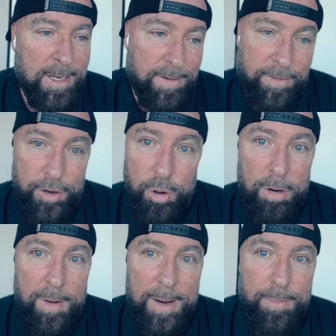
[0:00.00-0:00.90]
For you,
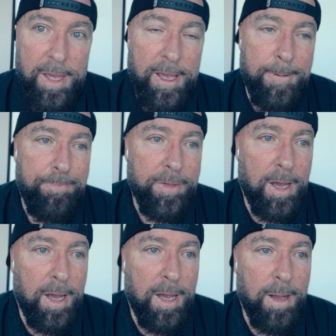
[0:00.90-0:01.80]
it might be
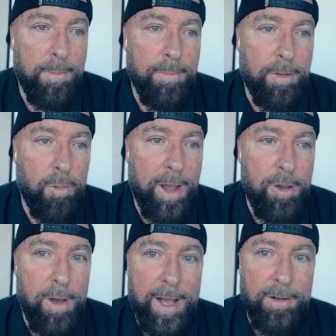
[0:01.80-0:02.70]
um, the way
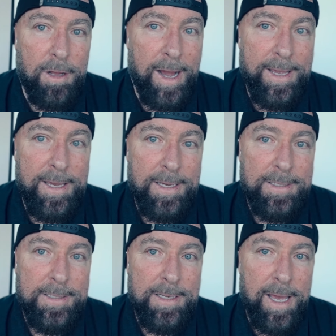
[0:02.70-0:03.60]
you handle high
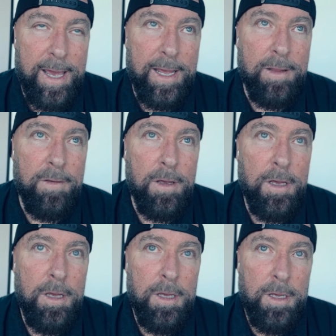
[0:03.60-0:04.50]
kicks and
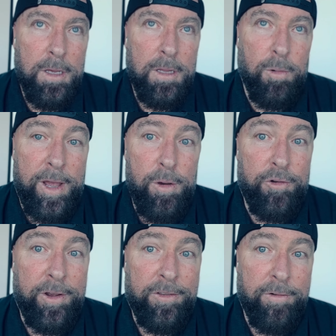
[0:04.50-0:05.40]
the way you
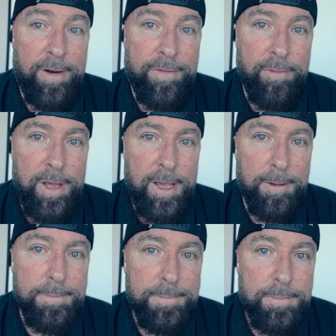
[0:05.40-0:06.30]
address the
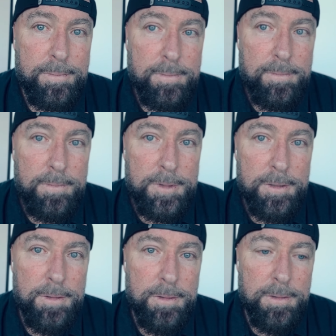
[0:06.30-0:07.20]
referee.
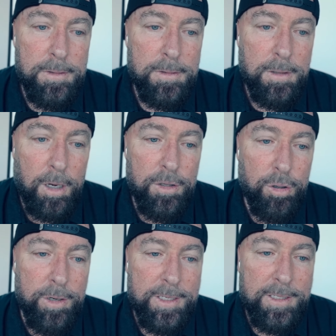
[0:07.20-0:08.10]

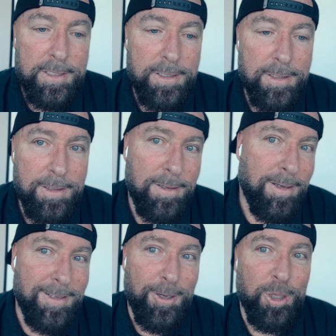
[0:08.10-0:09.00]
Honduras
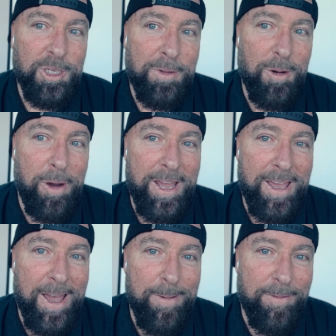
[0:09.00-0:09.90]
is the ultimate away
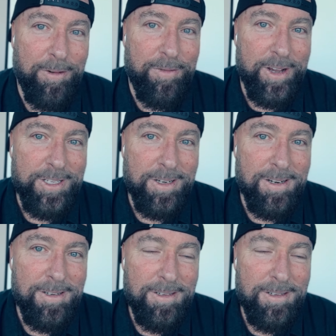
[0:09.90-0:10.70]
game for a fixer.